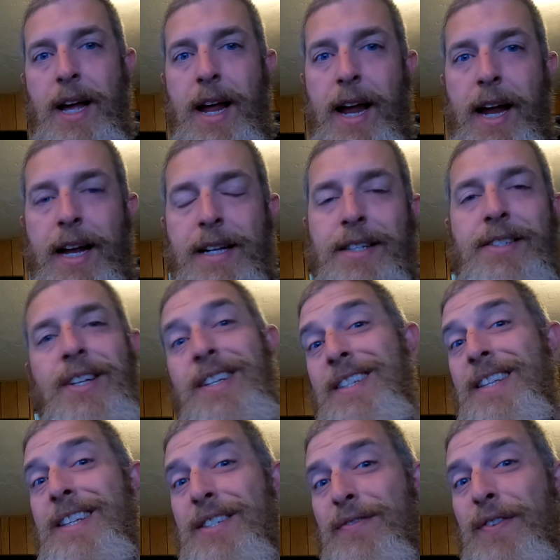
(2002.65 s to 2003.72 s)
And
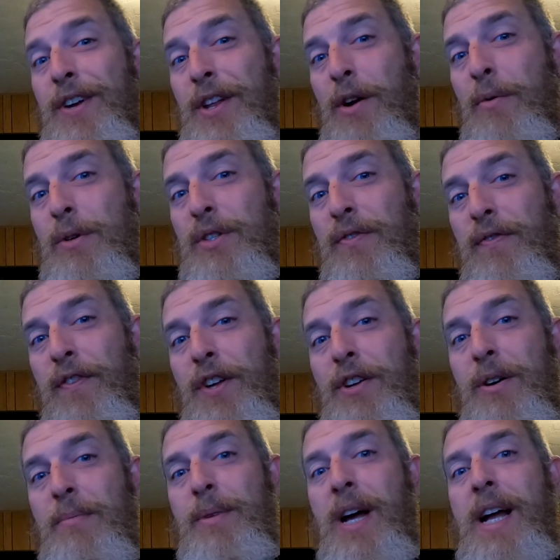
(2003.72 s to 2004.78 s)
since this video was
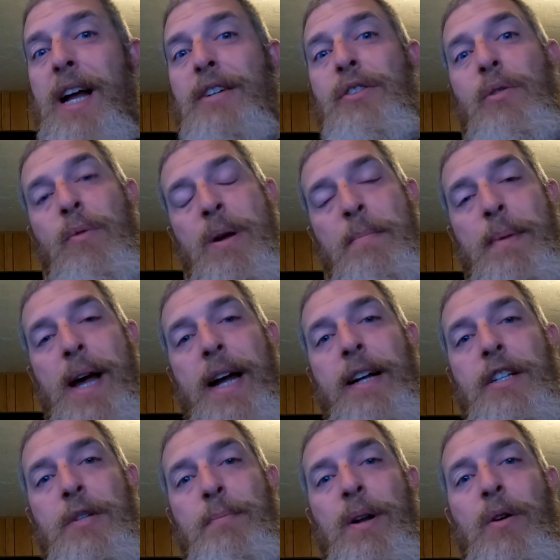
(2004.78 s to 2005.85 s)
filmed, I actually went
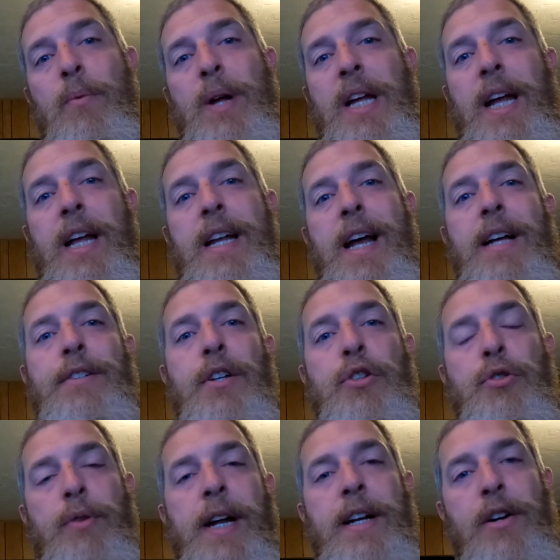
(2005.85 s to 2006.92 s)
back and spent a weekend as a
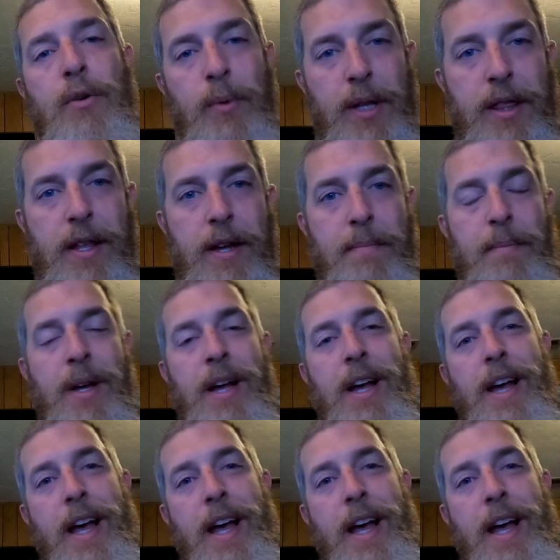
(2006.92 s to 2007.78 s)
trainer with them.